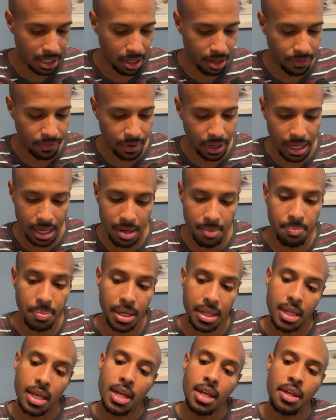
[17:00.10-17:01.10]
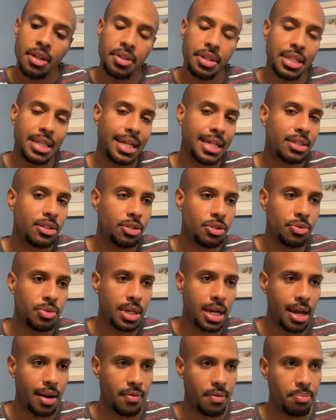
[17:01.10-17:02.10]
there for him. But the thing that I do
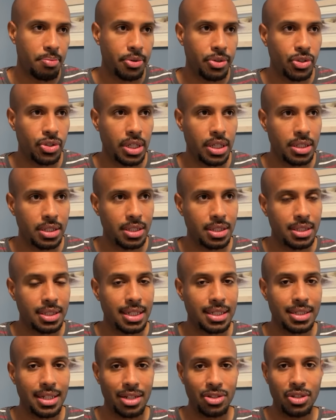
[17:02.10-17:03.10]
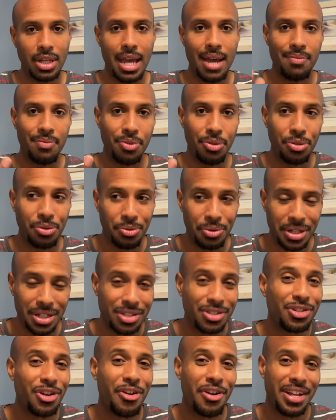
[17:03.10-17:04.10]
kind of appreciate is that the Saints actually have three
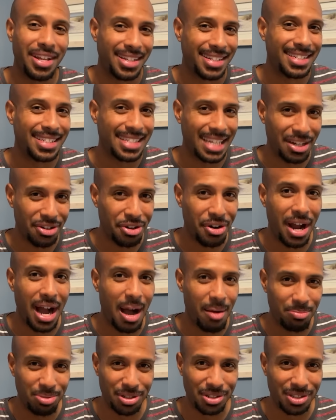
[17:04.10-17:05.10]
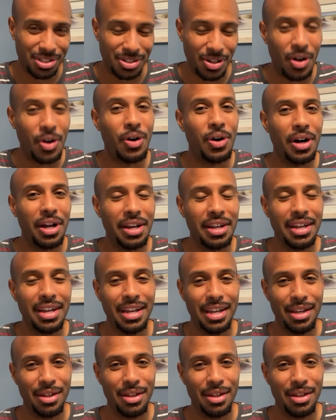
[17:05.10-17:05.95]
starting center options on